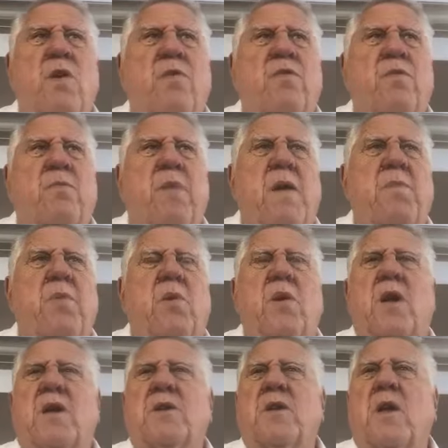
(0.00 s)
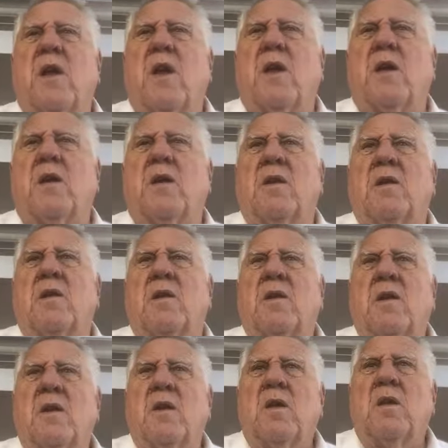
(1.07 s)
from people
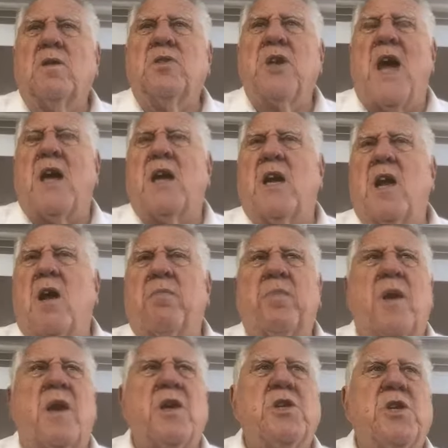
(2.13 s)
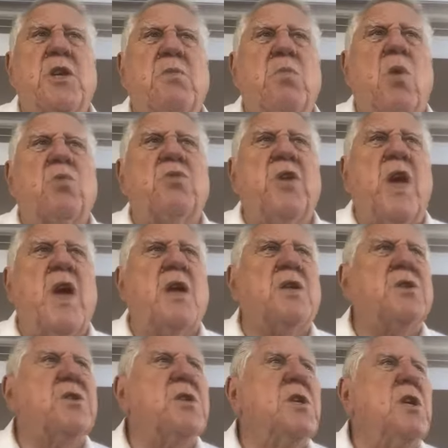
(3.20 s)
shacking up in the cheap
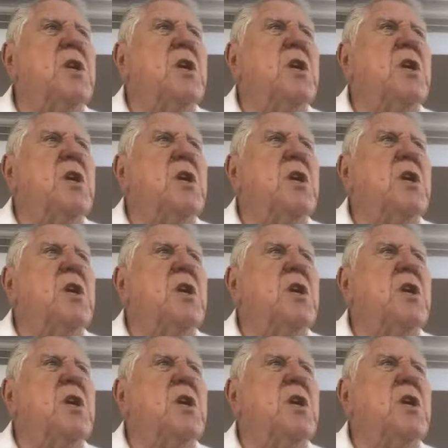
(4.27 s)
motels?